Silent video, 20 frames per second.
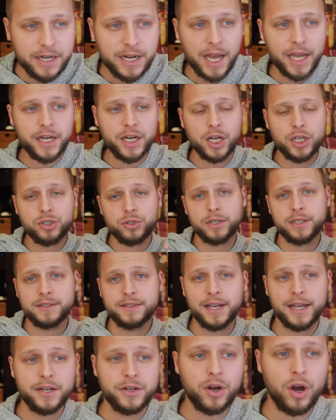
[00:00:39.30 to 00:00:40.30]

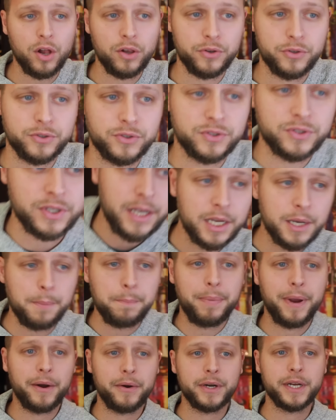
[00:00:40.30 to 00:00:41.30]
$910
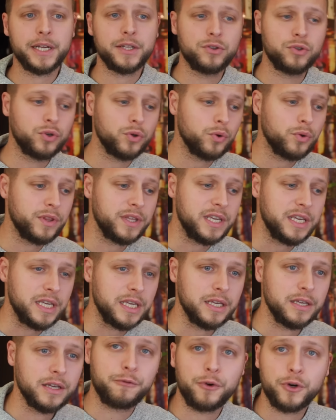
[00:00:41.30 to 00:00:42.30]
comparing it to
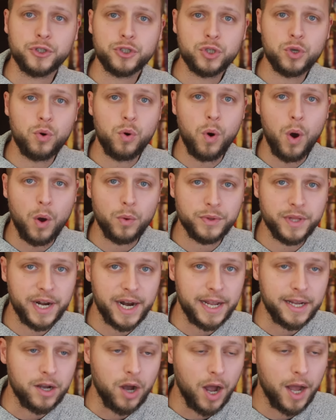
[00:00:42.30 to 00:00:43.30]
the first quote that
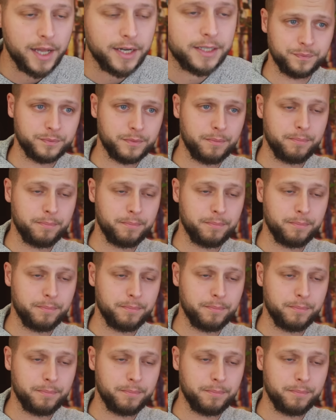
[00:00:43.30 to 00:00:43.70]
I got.